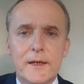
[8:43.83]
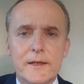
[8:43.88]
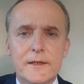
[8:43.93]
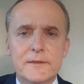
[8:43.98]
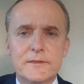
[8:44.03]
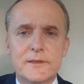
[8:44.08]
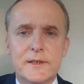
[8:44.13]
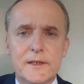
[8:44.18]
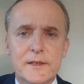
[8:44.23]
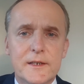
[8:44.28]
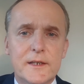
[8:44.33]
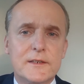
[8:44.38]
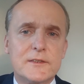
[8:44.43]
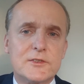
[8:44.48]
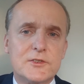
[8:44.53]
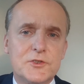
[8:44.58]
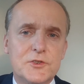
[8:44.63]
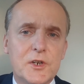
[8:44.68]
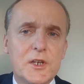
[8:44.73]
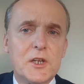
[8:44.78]
is
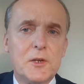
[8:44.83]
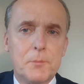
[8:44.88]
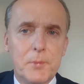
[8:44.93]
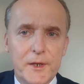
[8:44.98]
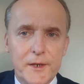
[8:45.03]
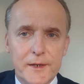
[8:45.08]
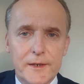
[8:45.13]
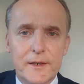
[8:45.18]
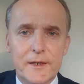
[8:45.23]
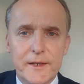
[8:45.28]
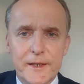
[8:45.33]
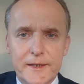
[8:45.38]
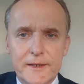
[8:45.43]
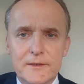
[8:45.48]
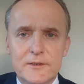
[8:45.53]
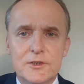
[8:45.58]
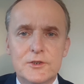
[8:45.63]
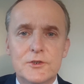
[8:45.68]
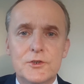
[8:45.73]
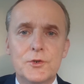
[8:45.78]
inextricably
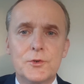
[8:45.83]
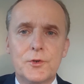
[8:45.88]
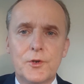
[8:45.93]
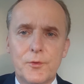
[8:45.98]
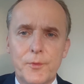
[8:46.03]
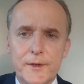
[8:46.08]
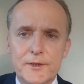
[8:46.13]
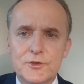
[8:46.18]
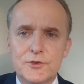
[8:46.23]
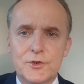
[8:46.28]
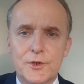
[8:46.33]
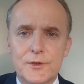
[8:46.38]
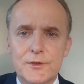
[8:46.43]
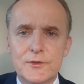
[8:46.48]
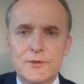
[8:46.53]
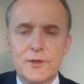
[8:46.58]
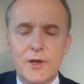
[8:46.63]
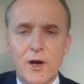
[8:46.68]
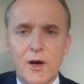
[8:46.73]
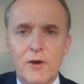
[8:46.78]
linked to
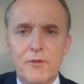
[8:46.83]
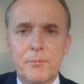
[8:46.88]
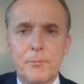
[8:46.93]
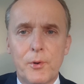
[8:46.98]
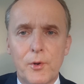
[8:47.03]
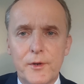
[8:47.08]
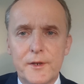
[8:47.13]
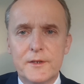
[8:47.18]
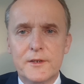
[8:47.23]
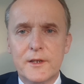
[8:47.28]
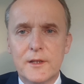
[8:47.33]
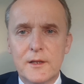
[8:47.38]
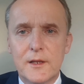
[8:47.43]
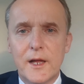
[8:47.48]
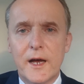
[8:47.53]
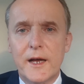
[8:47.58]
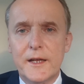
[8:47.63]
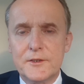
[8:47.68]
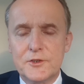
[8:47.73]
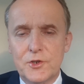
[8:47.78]
questions of political
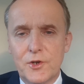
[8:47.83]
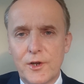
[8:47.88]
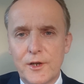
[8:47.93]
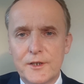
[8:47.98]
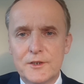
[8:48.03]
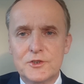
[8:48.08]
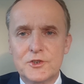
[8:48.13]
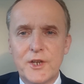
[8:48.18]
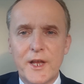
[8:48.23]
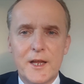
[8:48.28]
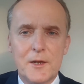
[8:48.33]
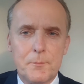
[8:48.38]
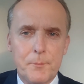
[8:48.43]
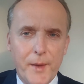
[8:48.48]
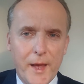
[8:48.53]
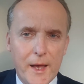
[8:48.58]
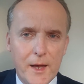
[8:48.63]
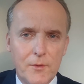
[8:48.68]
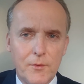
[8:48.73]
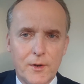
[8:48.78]
ideology and
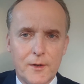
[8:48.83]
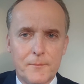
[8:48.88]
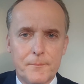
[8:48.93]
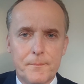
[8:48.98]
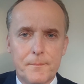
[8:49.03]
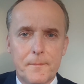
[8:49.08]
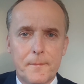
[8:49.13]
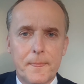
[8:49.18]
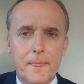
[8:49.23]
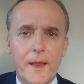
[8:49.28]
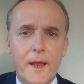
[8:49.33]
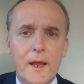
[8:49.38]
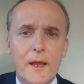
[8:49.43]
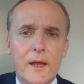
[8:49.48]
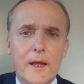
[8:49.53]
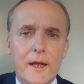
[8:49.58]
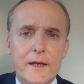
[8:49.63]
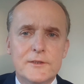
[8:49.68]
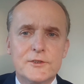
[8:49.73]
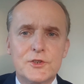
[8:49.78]
power.
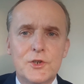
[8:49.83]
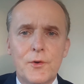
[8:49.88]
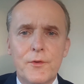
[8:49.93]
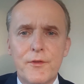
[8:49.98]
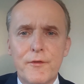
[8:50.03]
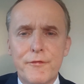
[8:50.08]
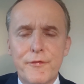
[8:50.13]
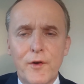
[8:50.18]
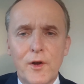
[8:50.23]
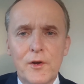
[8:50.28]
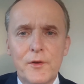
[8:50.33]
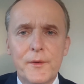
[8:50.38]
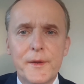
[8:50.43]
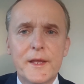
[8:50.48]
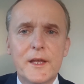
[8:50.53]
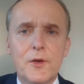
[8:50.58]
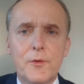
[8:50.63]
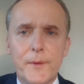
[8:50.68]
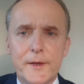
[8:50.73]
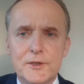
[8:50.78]
And so the
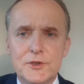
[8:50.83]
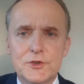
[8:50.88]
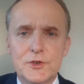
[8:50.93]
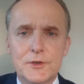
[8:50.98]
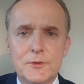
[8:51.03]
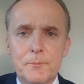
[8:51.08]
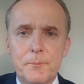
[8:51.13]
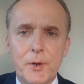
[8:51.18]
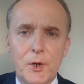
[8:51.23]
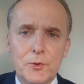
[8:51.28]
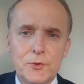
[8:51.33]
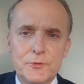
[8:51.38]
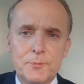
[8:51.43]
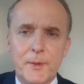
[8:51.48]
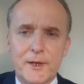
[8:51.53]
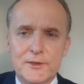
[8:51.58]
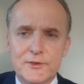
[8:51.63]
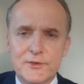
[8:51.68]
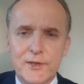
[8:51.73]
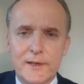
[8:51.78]
following question posed
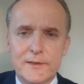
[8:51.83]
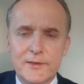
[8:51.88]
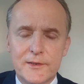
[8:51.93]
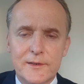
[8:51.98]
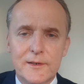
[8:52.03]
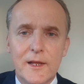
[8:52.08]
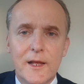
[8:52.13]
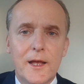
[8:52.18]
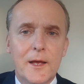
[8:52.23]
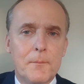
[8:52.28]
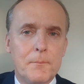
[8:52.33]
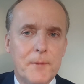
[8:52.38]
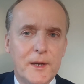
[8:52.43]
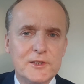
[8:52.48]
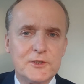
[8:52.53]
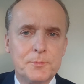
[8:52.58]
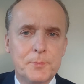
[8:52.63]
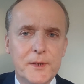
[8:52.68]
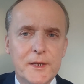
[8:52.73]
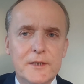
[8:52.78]
by Sutton
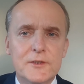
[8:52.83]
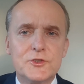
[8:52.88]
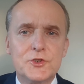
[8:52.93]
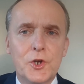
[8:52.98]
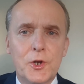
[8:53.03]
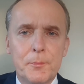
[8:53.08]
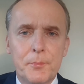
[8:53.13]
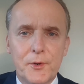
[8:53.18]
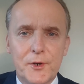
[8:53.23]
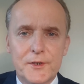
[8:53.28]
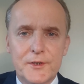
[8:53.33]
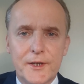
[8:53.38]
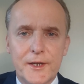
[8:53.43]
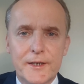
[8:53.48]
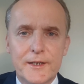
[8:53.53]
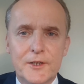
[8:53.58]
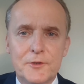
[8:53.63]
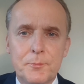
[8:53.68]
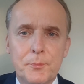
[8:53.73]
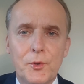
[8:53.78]
must be
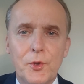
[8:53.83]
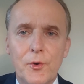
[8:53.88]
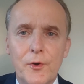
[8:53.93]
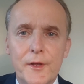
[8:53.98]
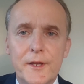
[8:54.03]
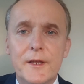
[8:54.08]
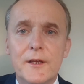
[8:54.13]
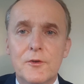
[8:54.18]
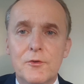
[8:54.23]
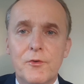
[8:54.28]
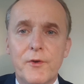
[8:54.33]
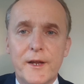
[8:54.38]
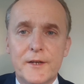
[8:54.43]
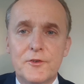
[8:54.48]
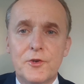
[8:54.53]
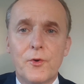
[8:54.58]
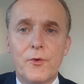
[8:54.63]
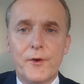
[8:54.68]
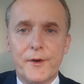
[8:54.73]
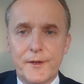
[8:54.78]
interpreted as purely
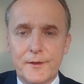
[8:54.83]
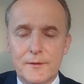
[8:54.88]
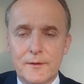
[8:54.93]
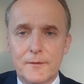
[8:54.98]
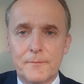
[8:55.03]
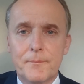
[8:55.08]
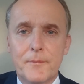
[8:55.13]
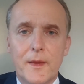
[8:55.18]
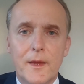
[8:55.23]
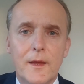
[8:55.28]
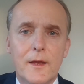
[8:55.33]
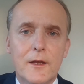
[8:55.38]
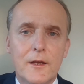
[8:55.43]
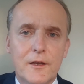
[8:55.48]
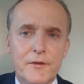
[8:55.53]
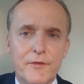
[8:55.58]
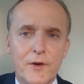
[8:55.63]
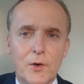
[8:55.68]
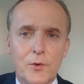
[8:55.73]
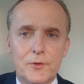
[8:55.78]
rhetorical.
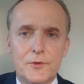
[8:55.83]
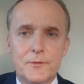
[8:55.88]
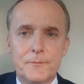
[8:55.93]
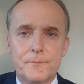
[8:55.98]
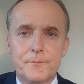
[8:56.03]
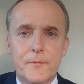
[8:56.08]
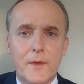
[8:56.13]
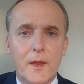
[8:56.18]
Quote,